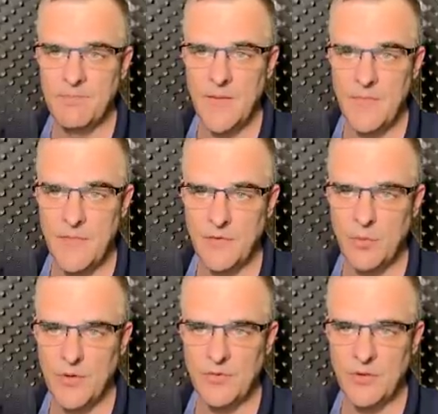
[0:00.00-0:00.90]
and this
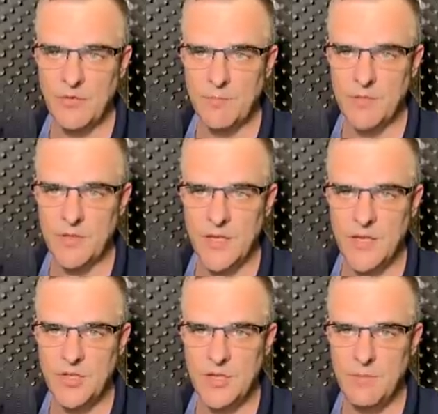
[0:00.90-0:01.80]
one is encrypted,
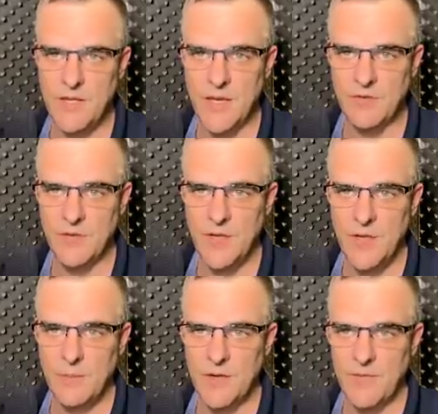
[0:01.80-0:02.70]
HTTPS.
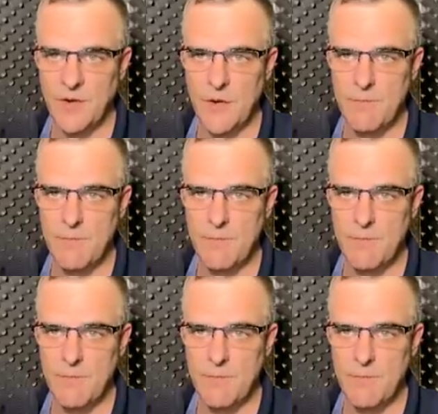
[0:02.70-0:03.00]
But if I go